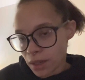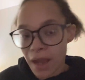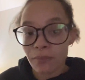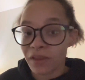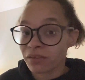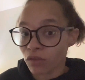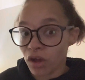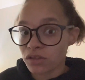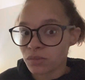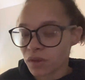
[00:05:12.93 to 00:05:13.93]
I'm like
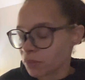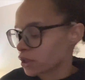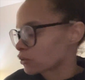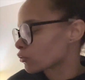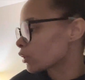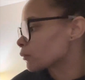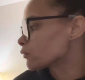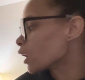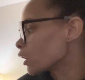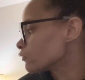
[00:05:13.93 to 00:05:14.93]
lost without my Kindle, I'm
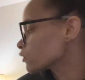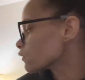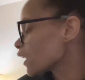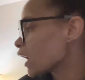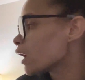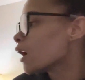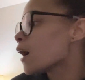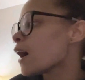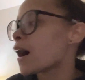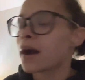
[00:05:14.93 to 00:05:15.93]
not even gonna
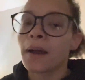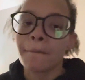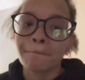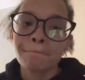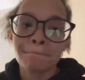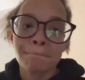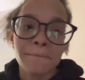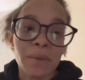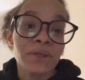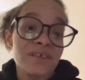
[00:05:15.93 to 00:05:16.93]
lie.
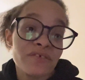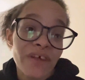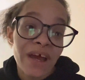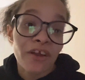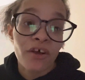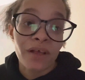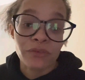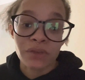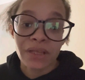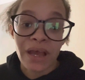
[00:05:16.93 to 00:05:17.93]
But because of that, all I
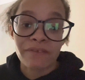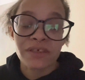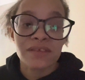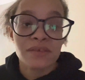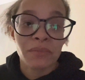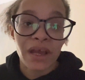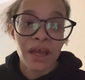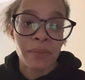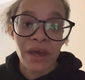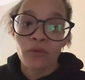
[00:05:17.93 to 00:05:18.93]
really have is
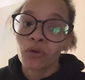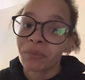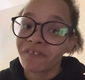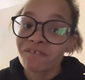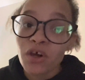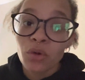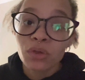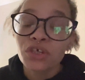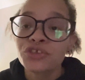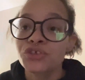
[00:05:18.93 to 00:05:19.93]
my iPad or my
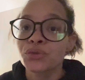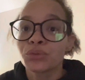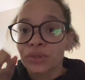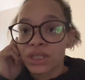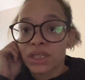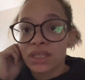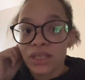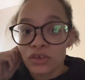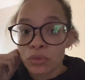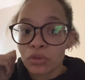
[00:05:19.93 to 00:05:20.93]
phone to read
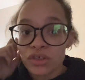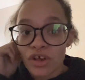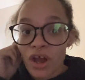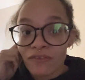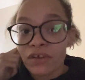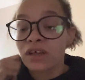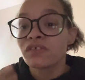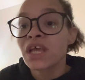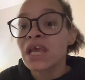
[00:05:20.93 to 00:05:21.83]
Kindle books off of,